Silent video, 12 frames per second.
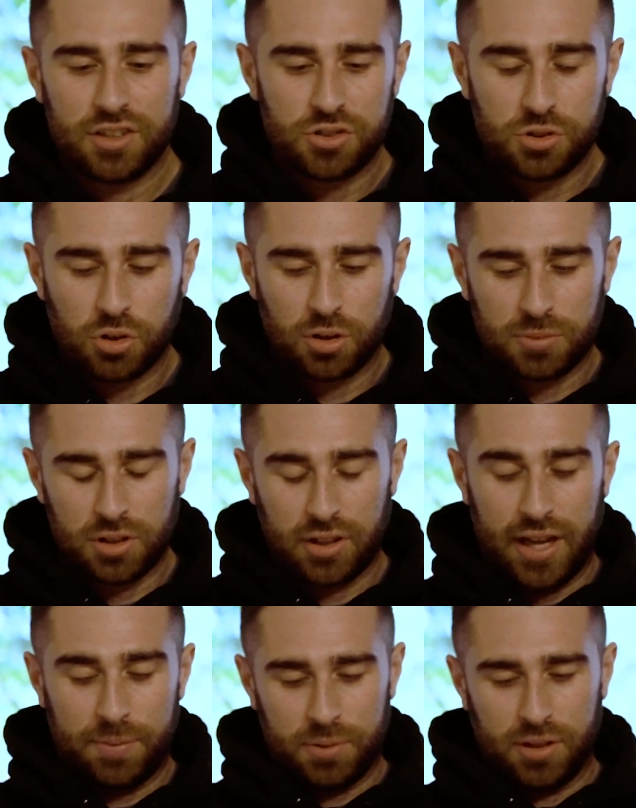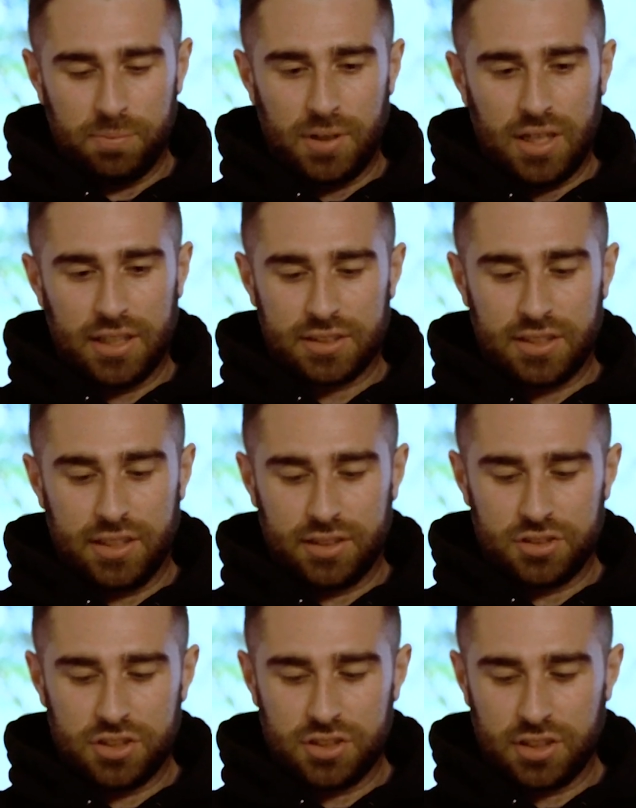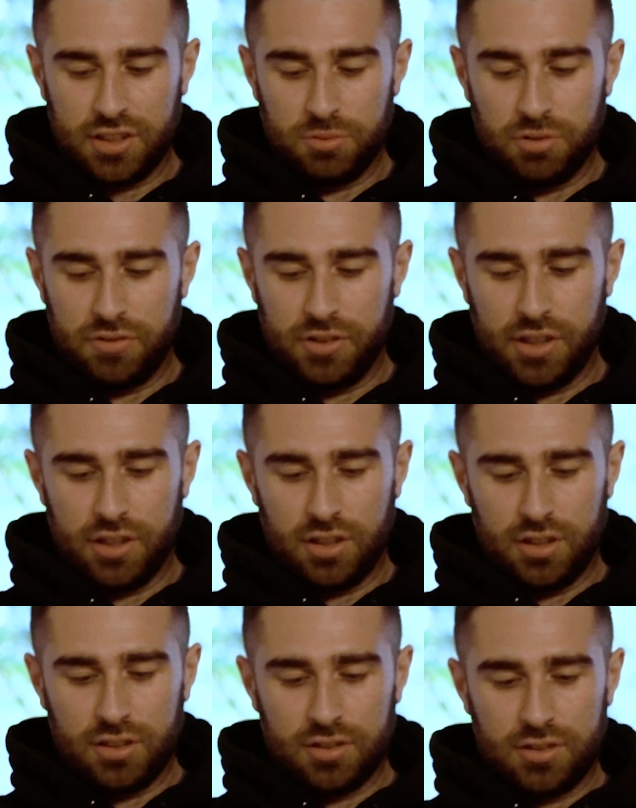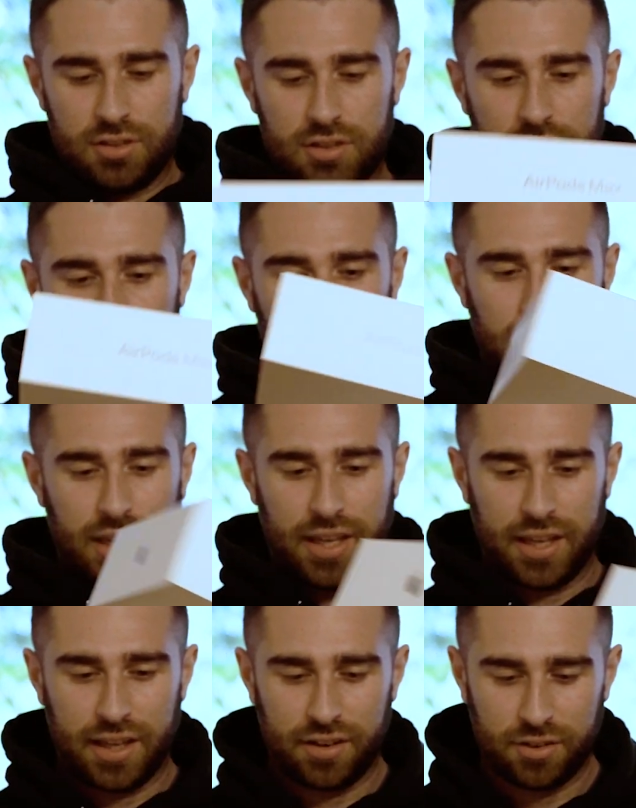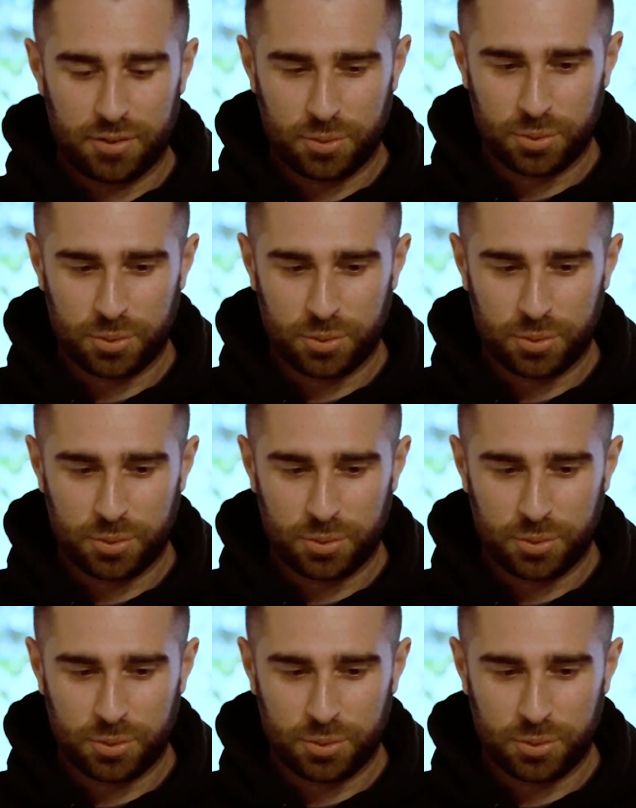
Normal Apple unboxing, it's just gonna reveal, and